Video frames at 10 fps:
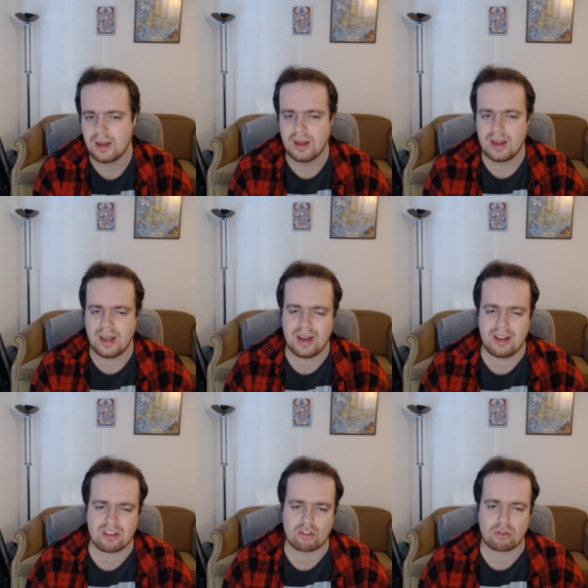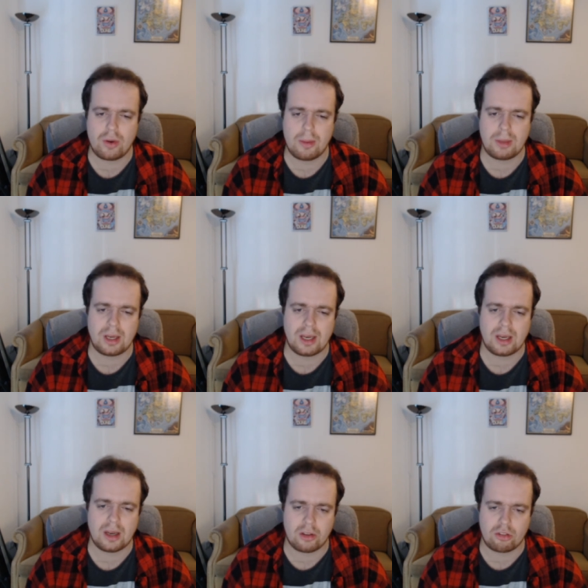It is
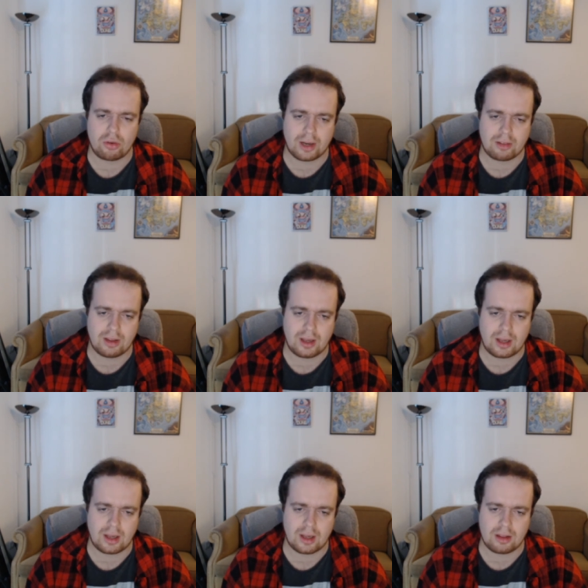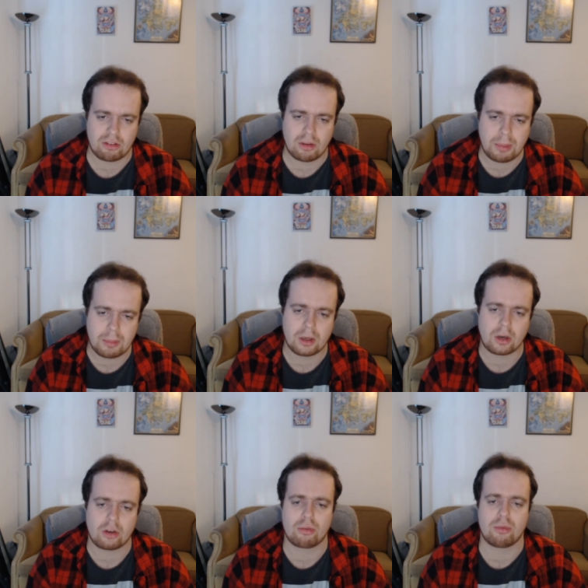extremely attracting, and some people that
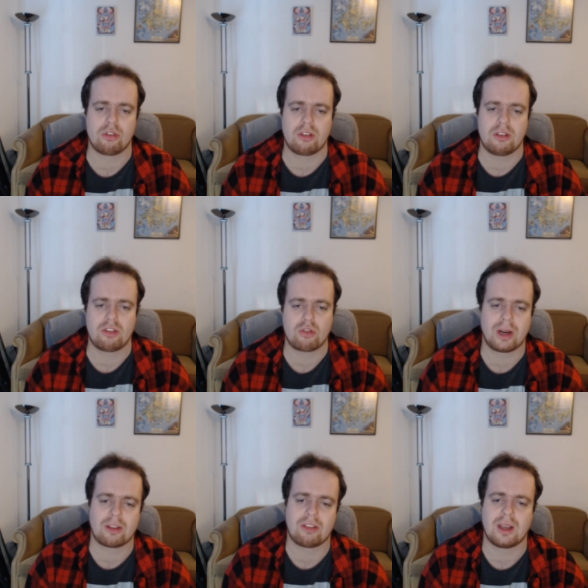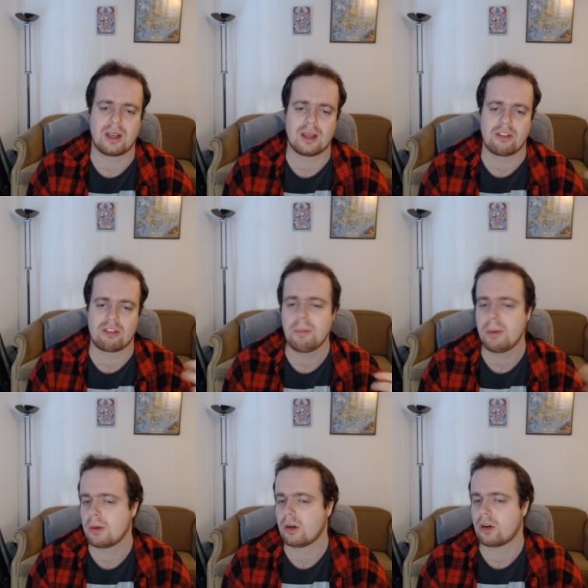are distracting, and some
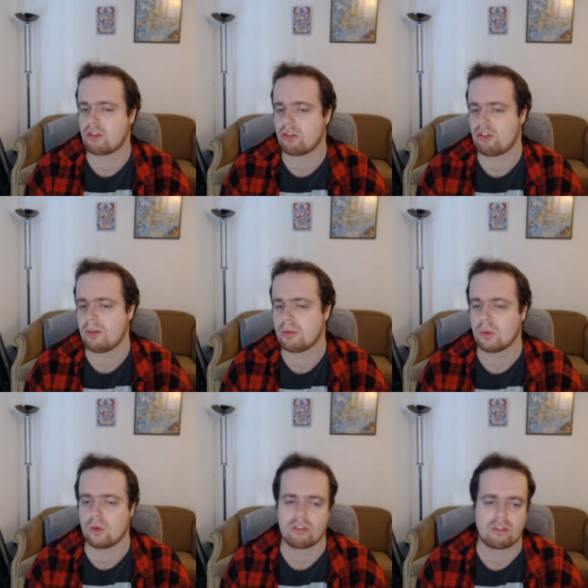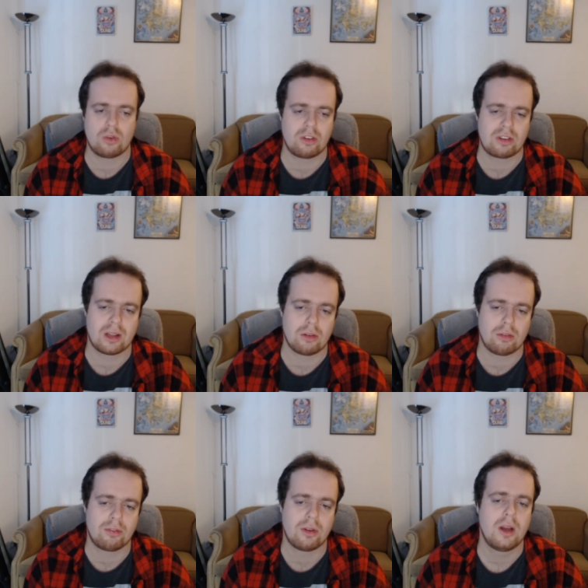people that are susceptible to this kind
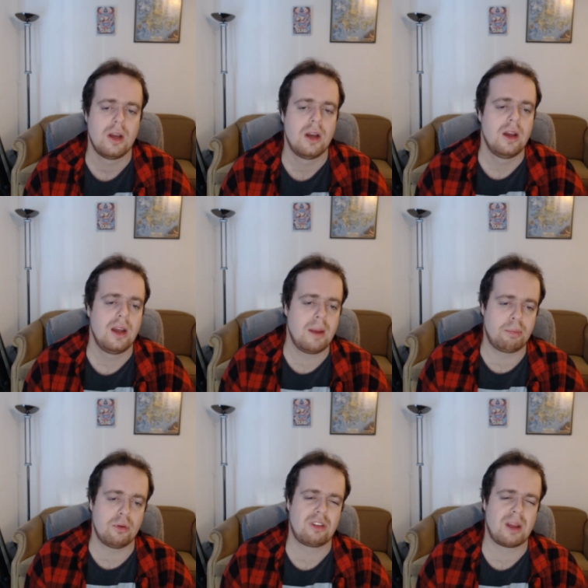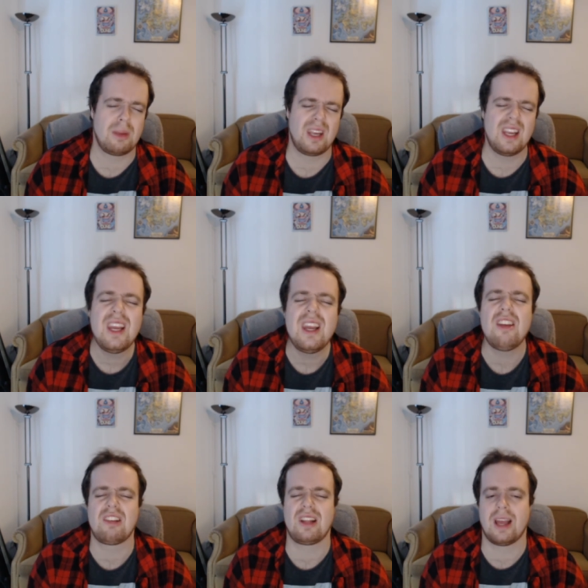of input can be
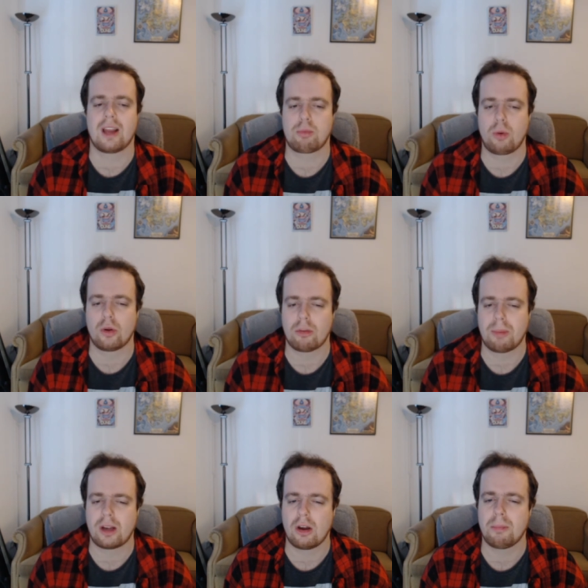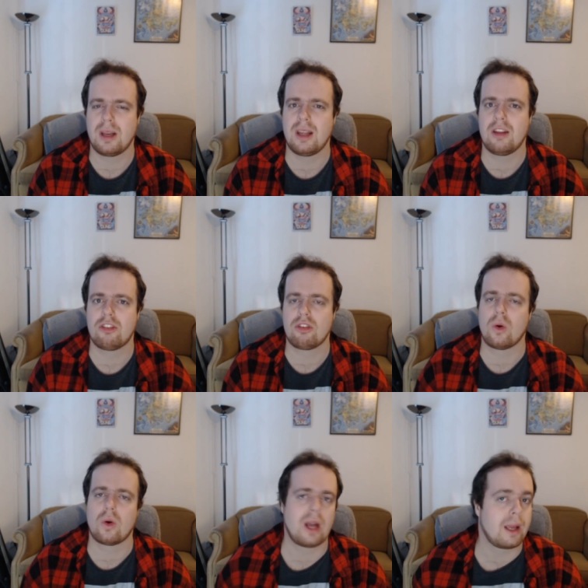easily exploited by companies
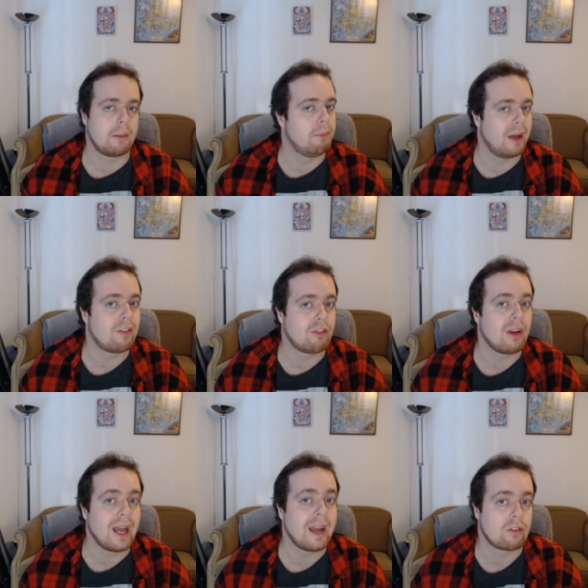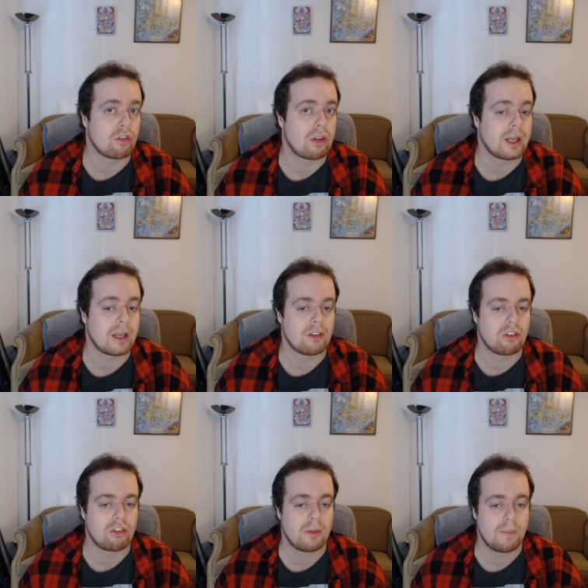or like bad faith actors like
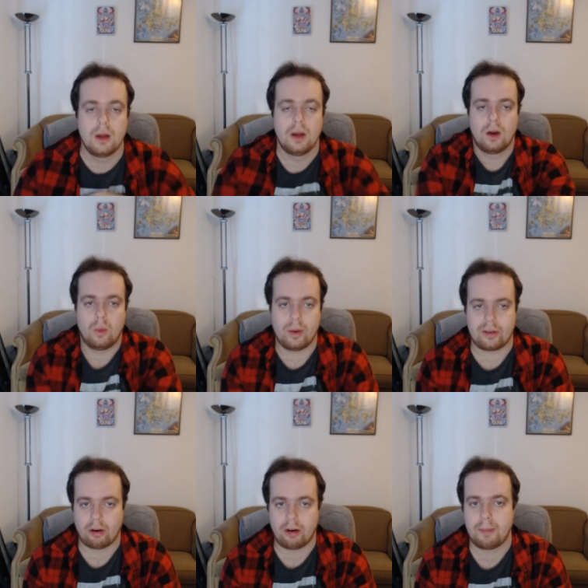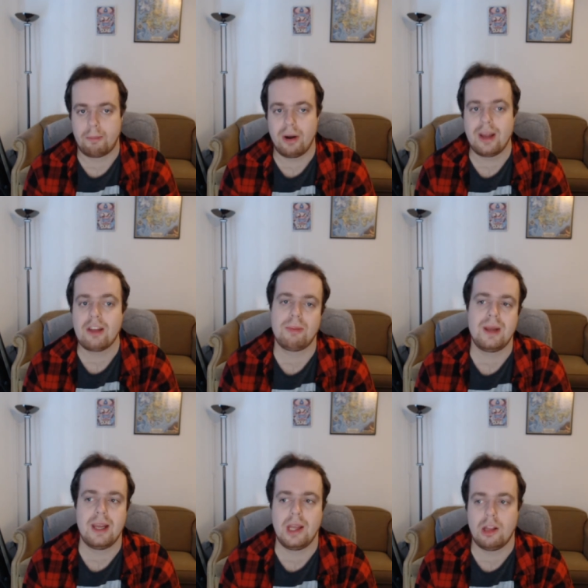this. Which brings
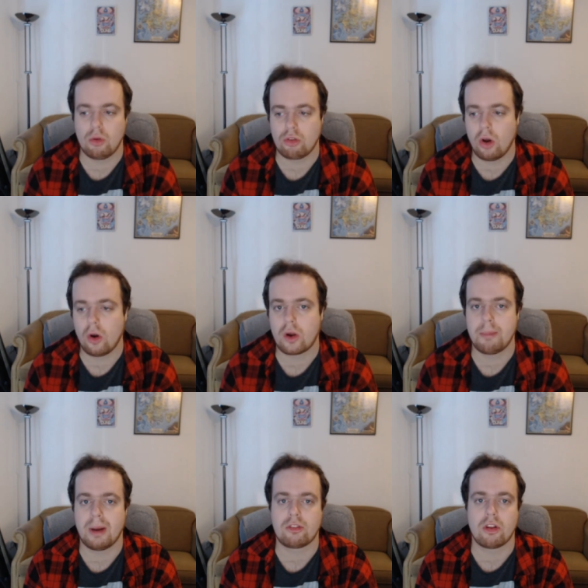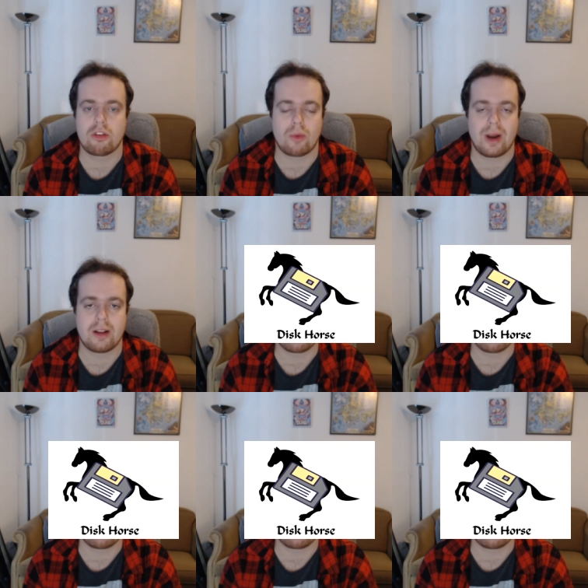me to talk about the dreaded